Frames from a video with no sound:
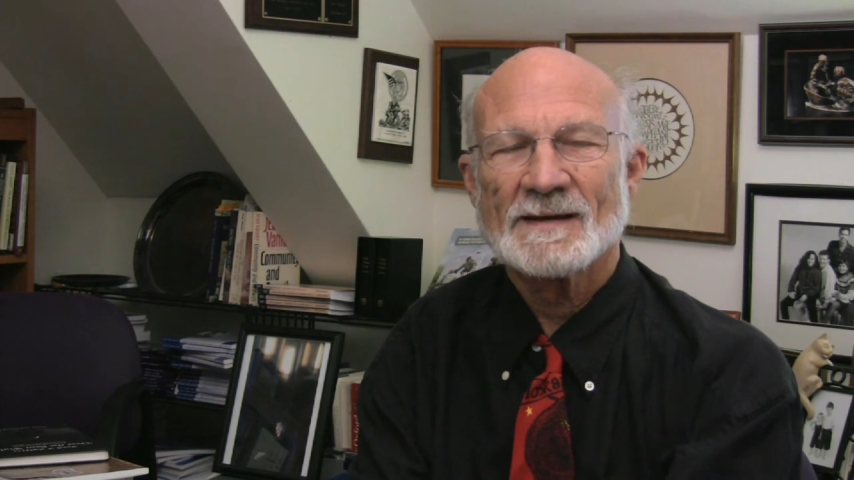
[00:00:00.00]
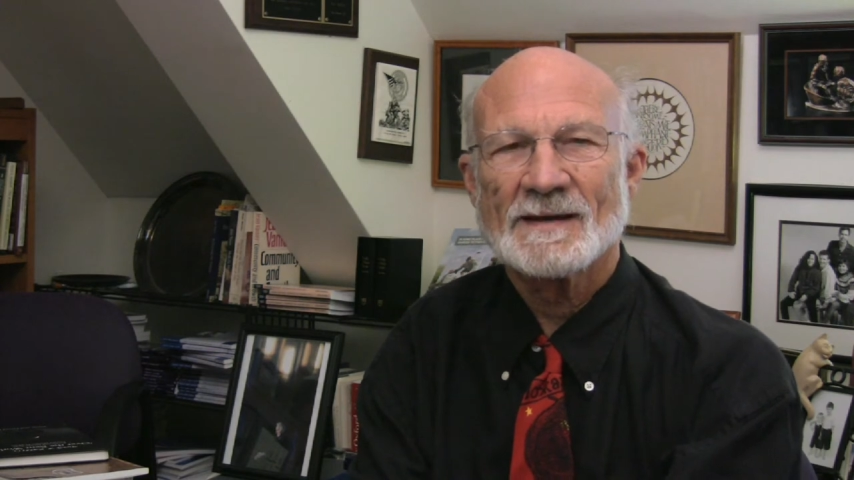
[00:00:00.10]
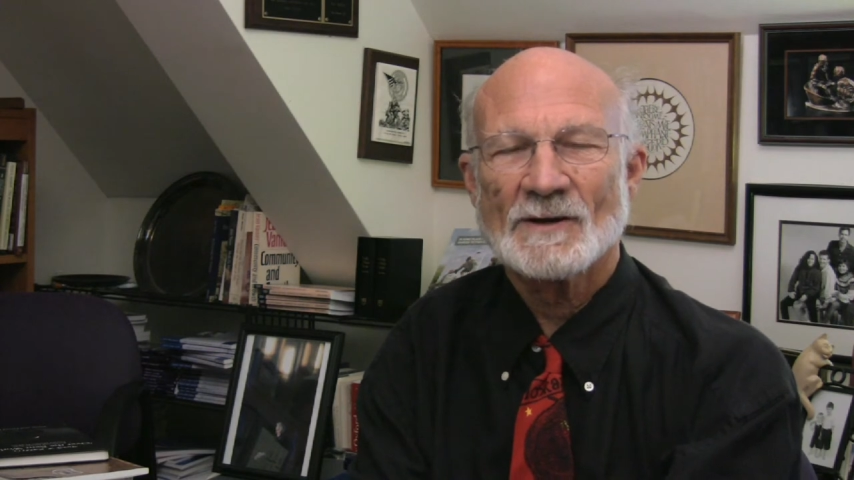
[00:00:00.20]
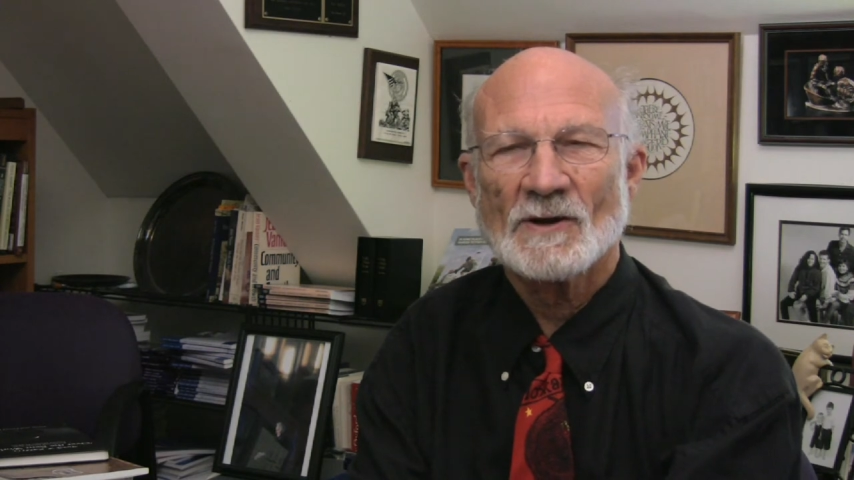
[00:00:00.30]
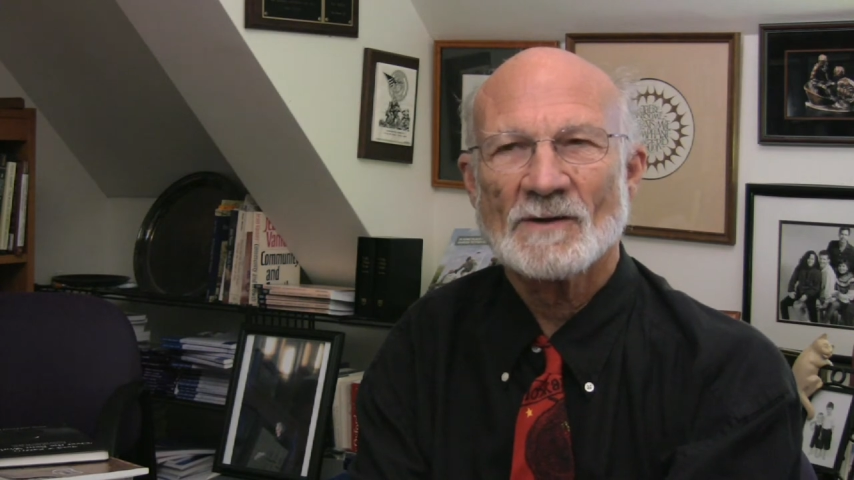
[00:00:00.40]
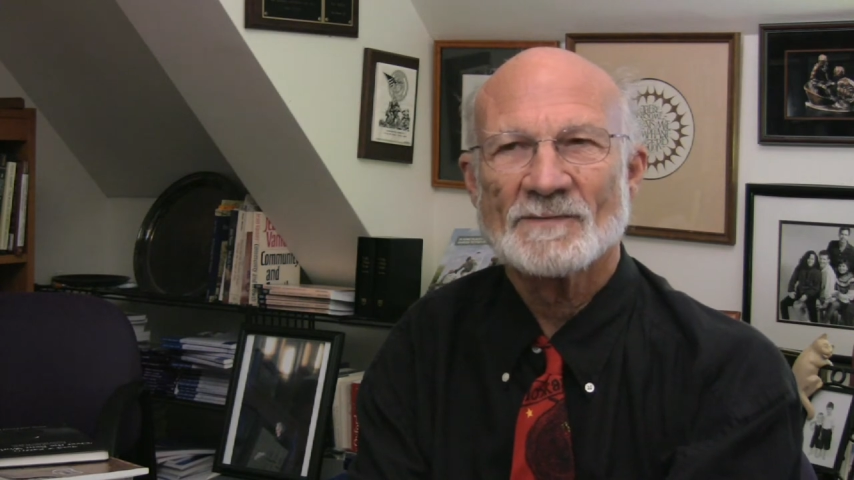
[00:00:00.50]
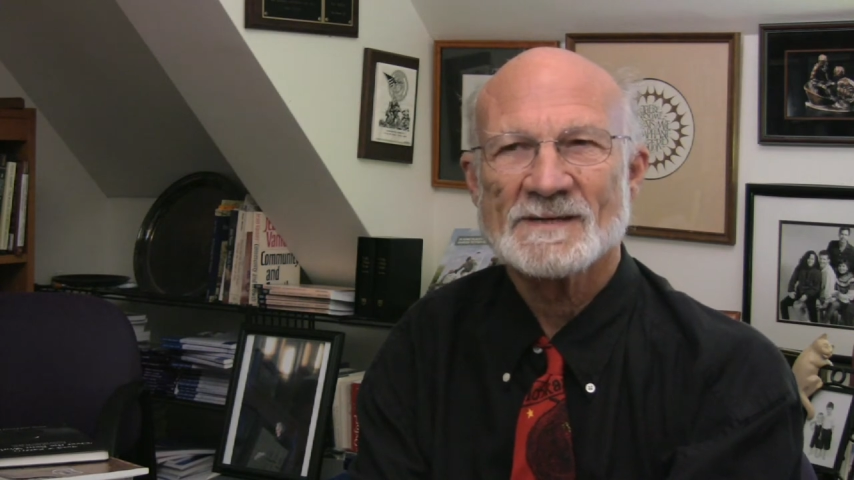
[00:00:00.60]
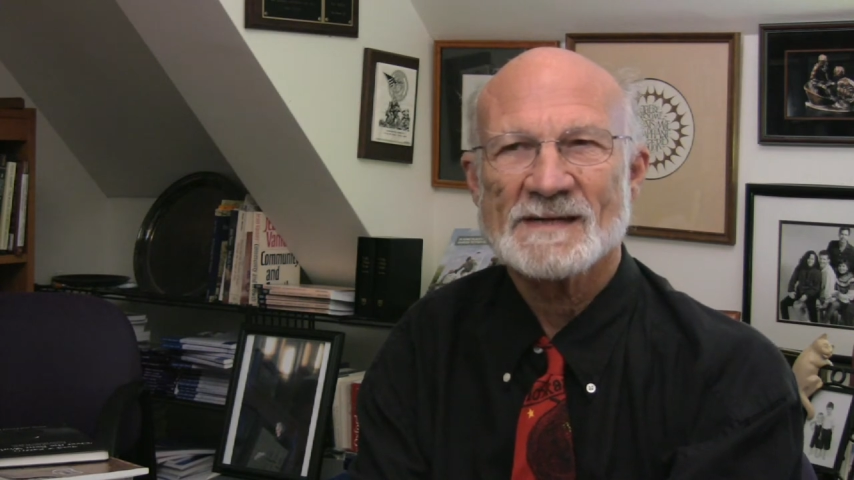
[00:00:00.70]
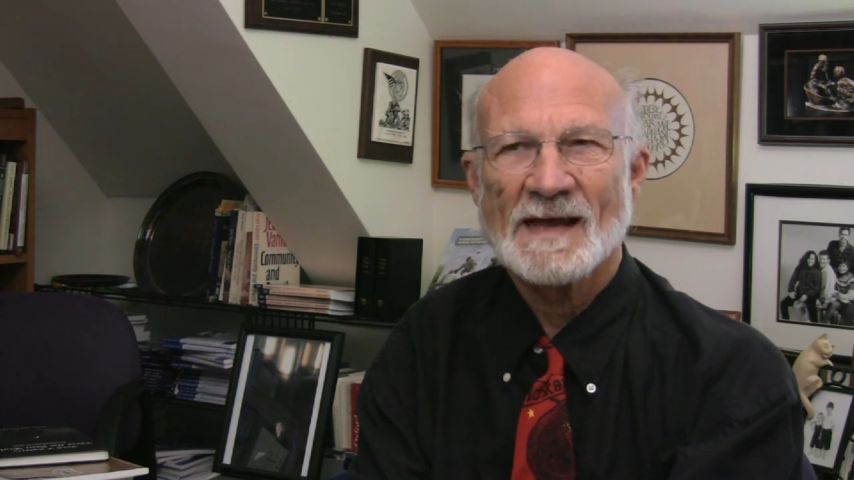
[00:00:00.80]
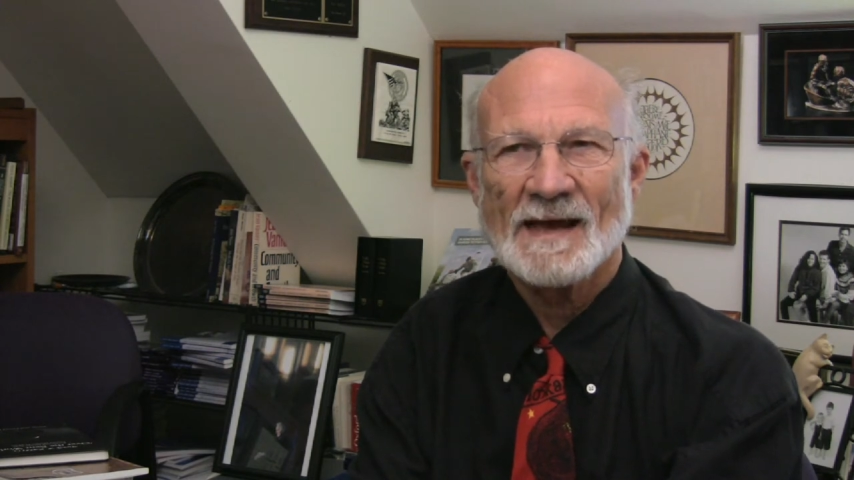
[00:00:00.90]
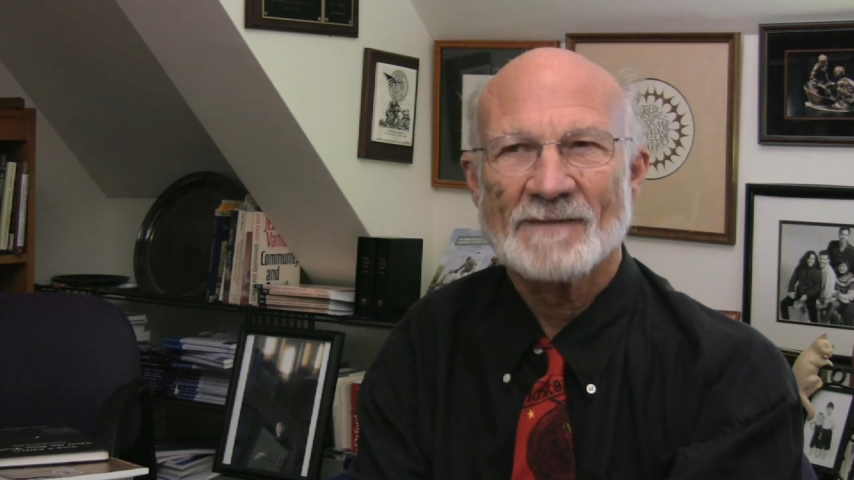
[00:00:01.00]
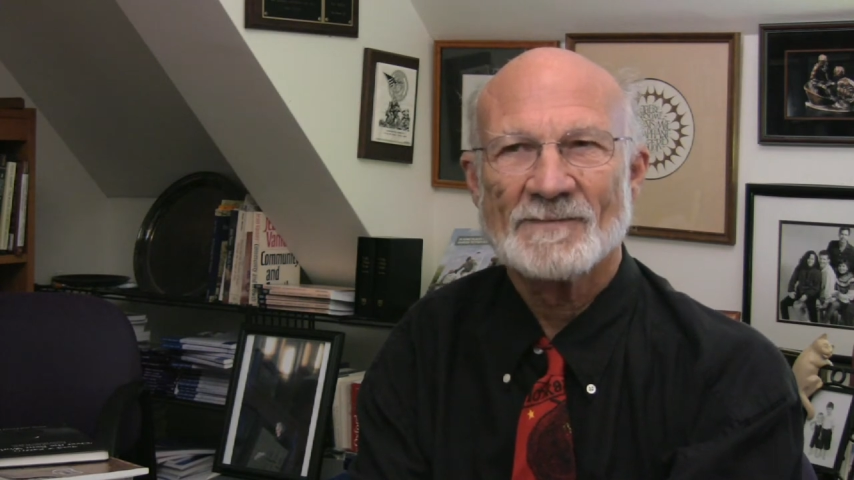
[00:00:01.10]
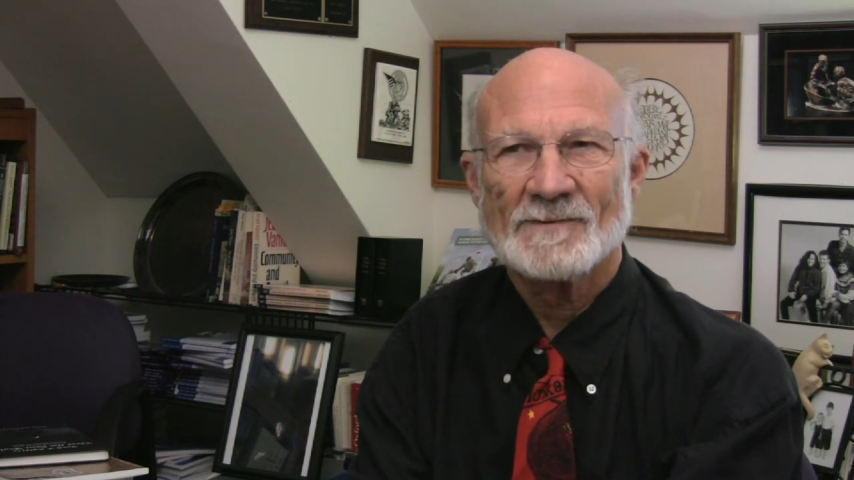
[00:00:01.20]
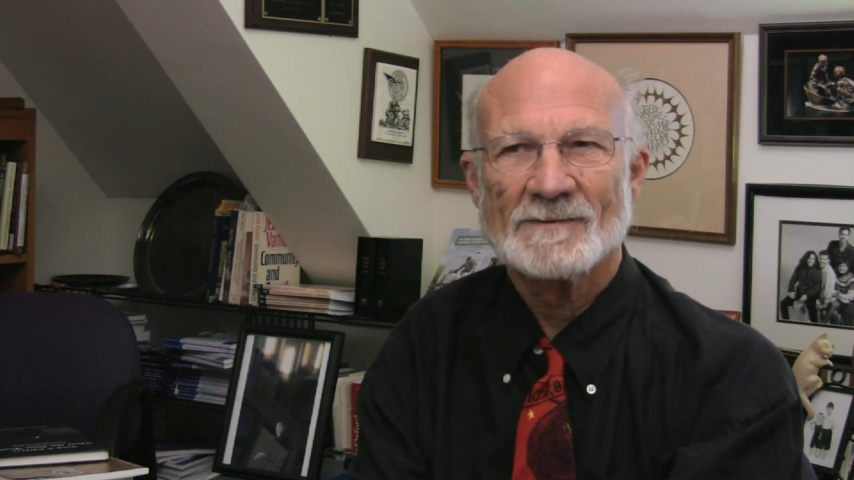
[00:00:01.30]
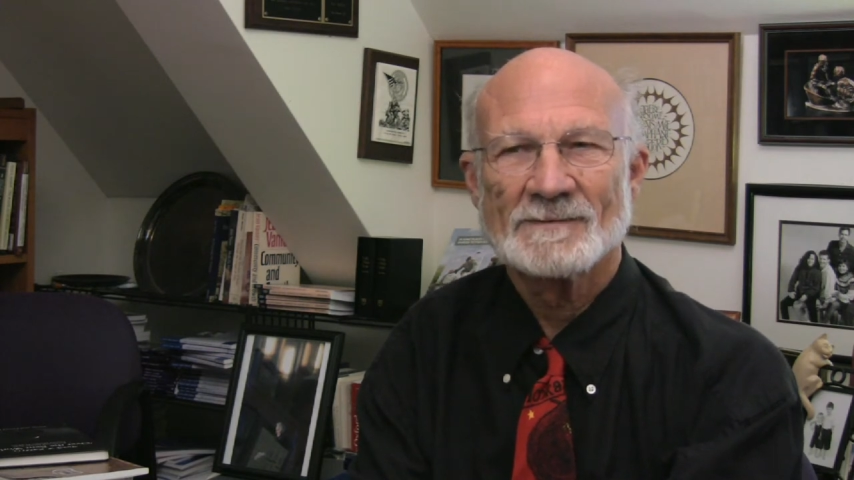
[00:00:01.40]
get off the
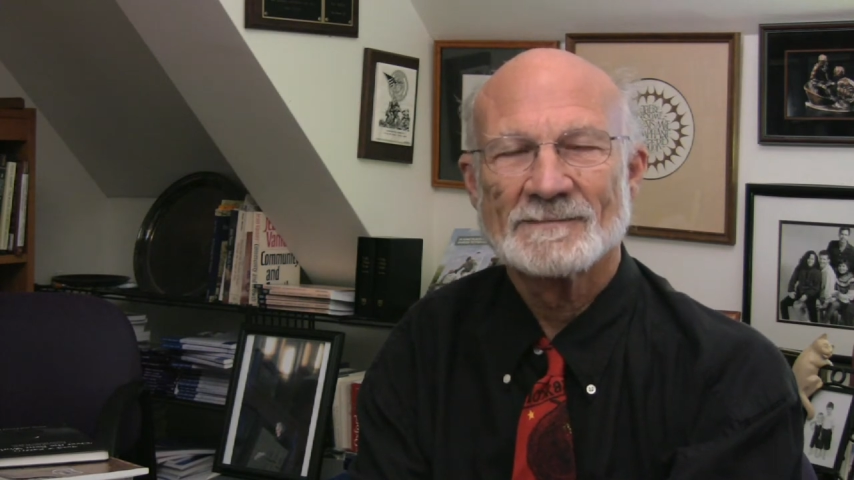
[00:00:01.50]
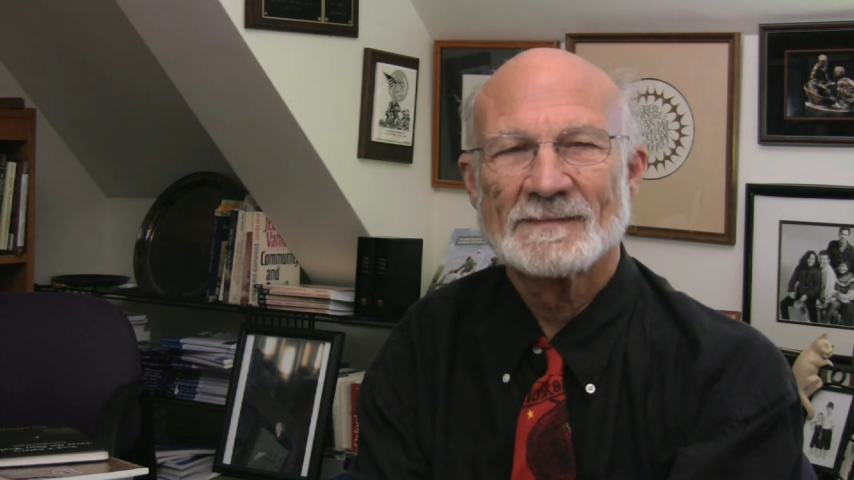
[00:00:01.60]
scaffold,